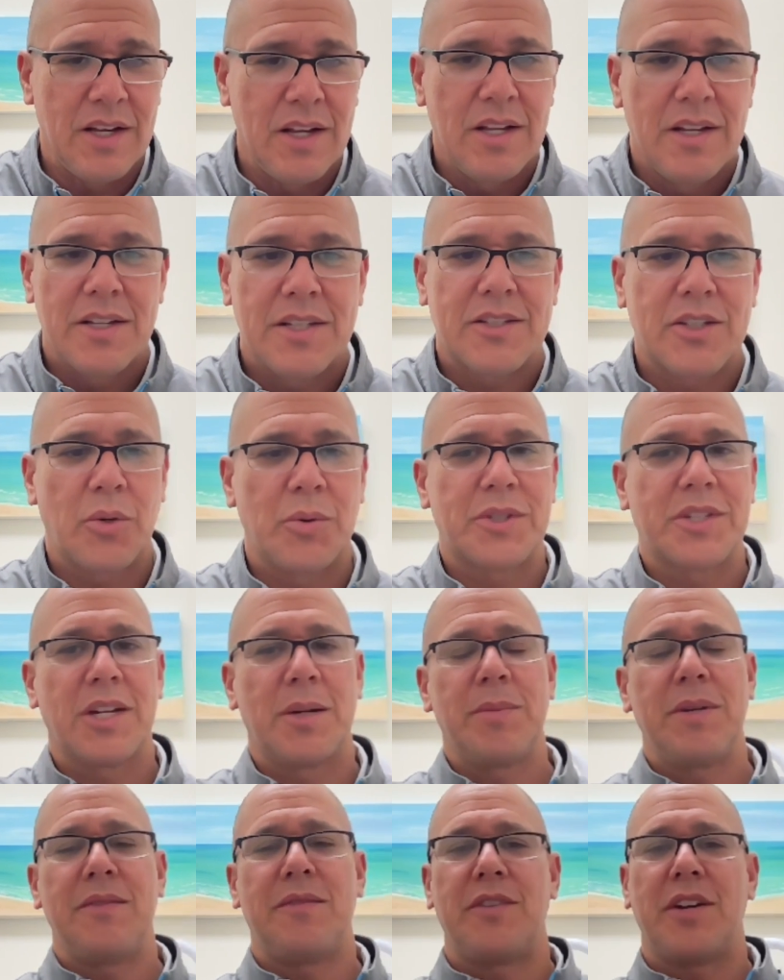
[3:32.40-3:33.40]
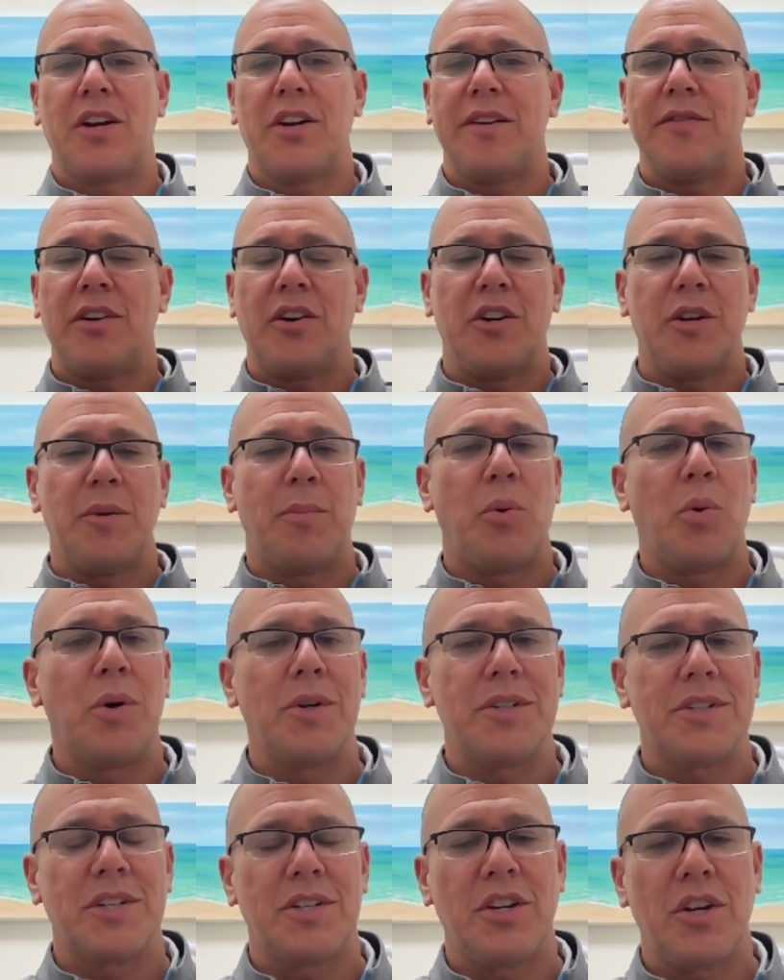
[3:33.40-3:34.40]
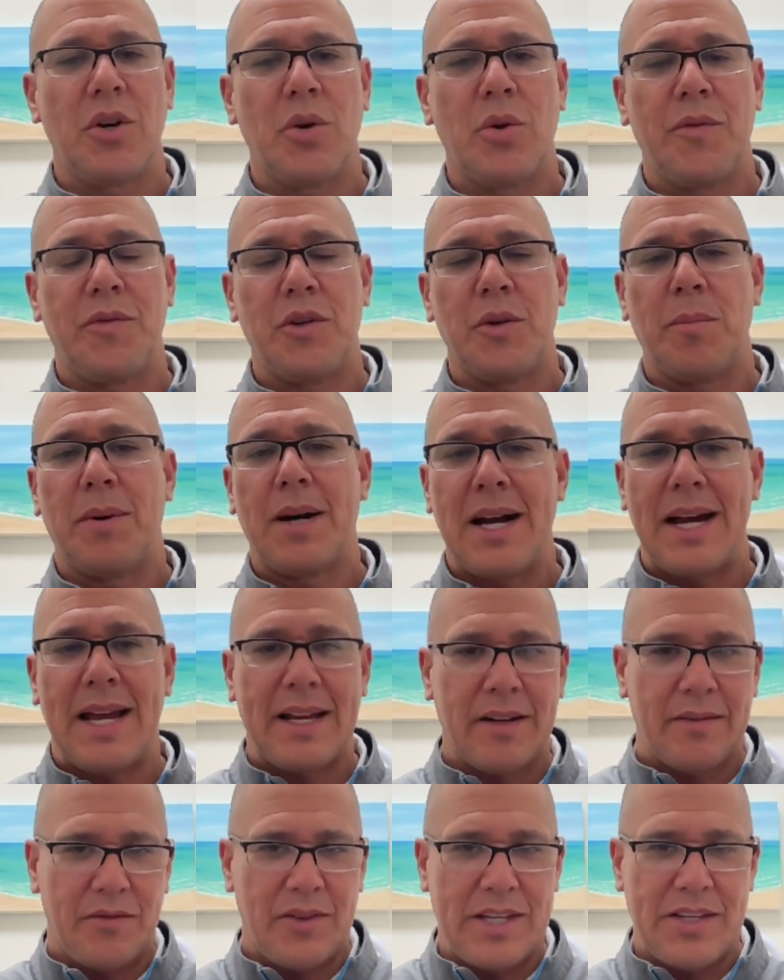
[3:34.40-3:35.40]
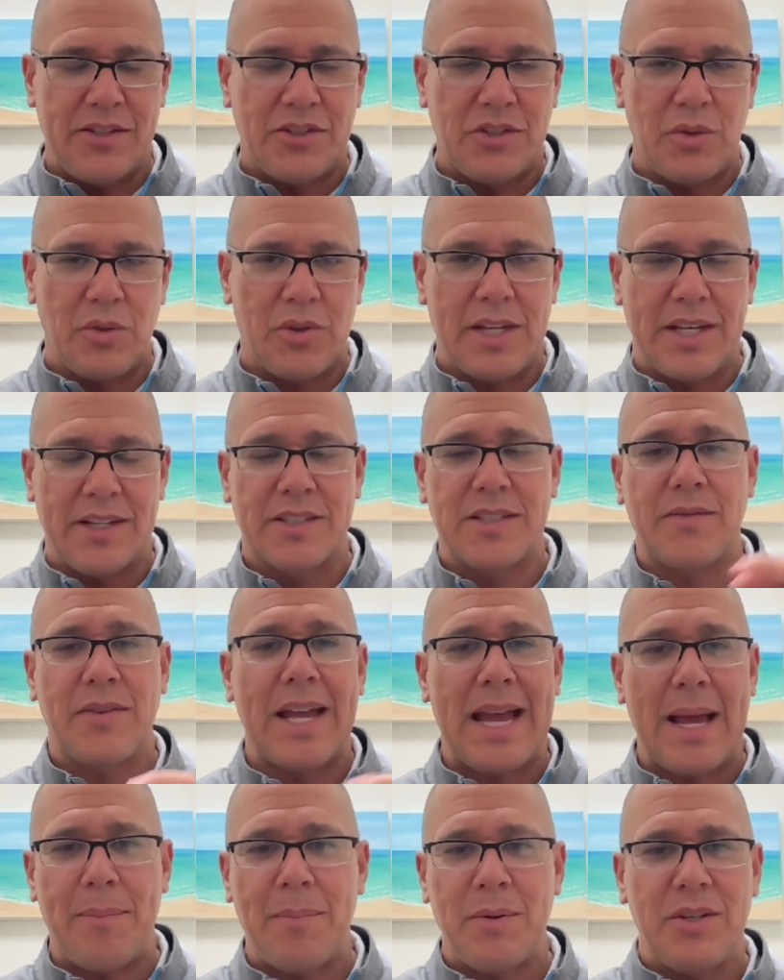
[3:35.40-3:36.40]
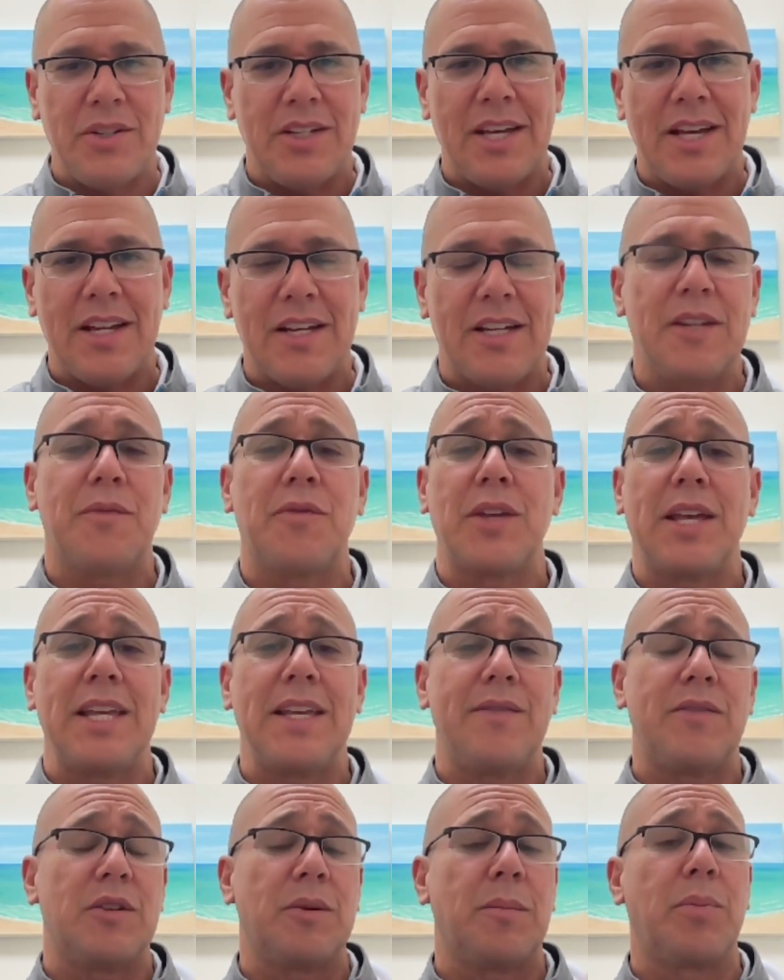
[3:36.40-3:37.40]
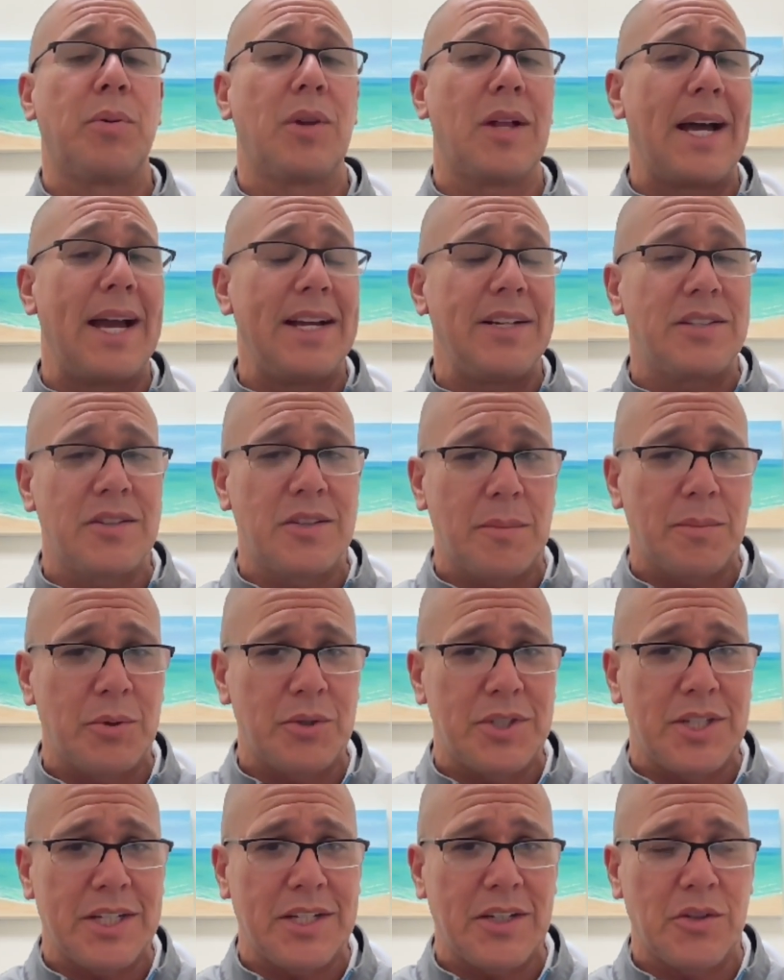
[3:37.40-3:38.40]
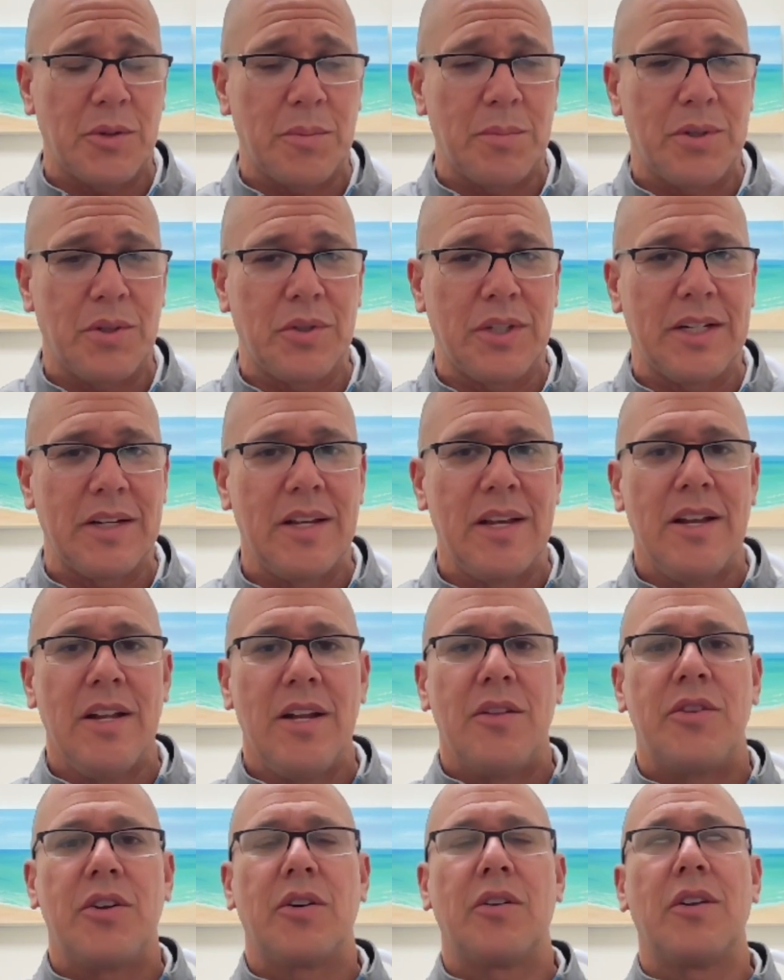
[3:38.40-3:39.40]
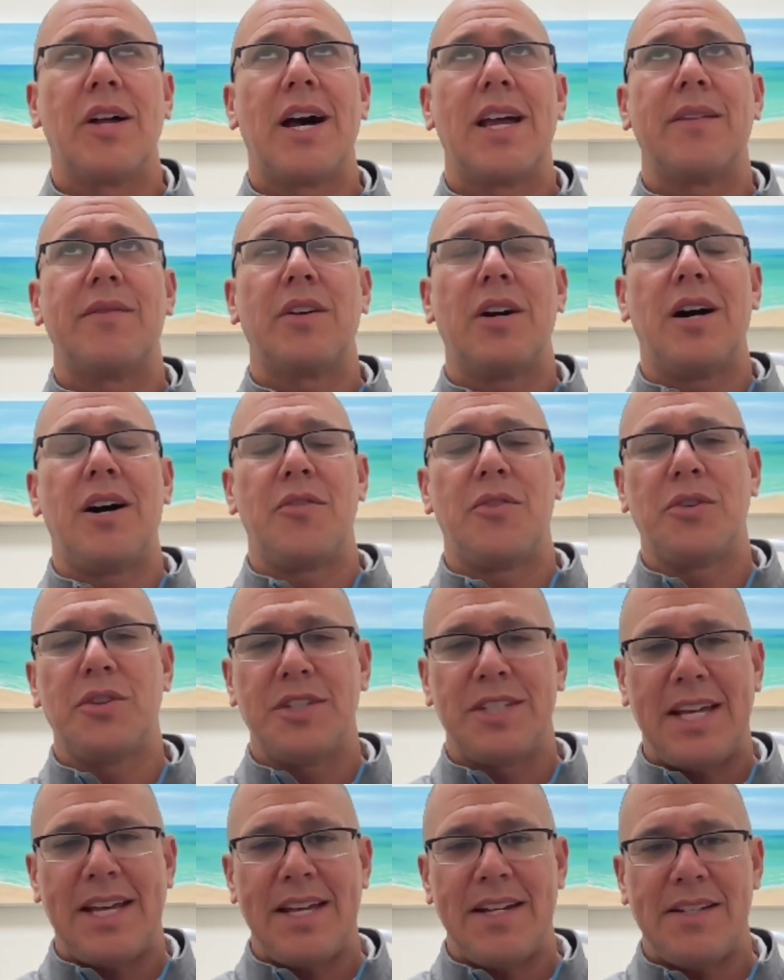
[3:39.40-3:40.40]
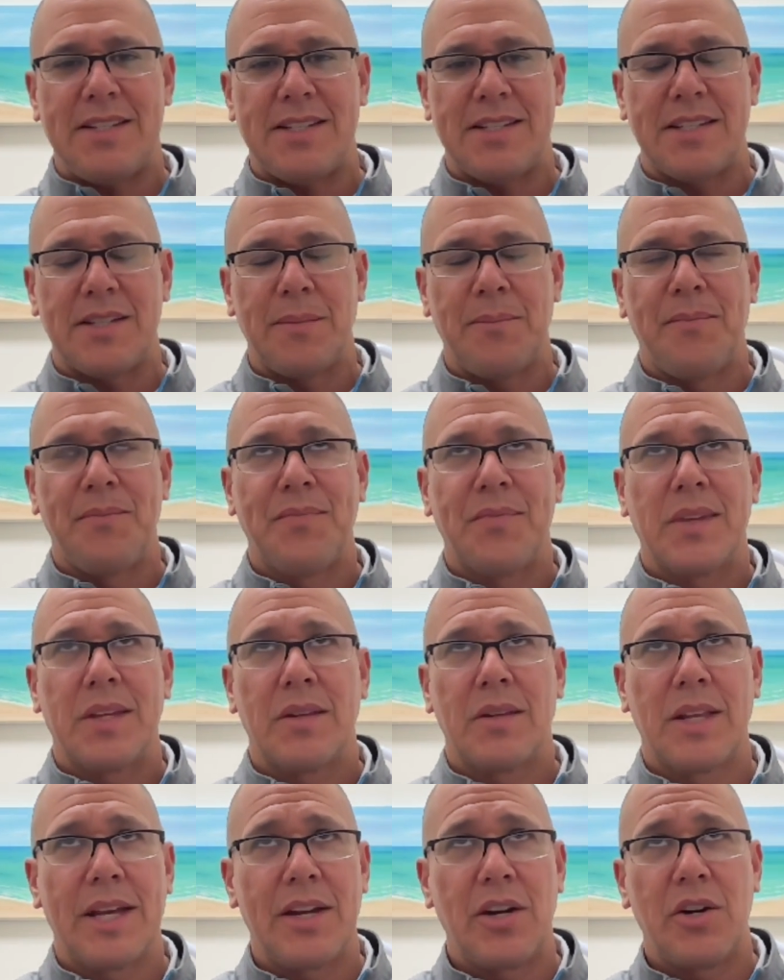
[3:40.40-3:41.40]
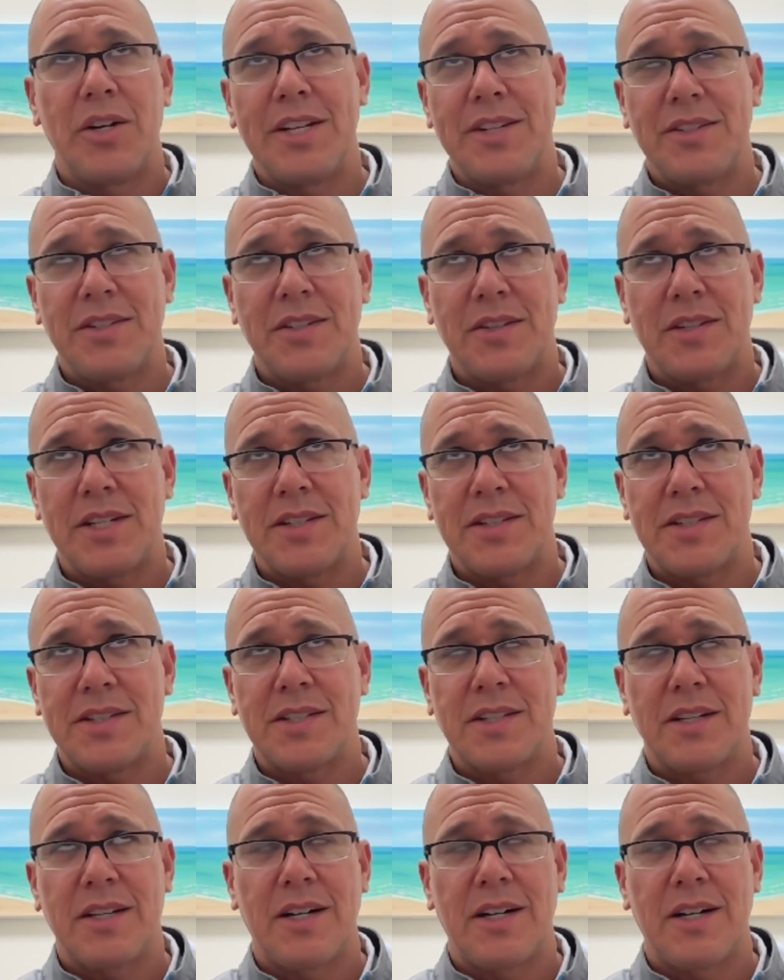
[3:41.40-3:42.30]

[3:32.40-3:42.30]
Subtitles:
So it's going to be very, very important to know if you're buying if these two things have happened yet, if they even apply to the particular building. There are a lot of other dates layered into this,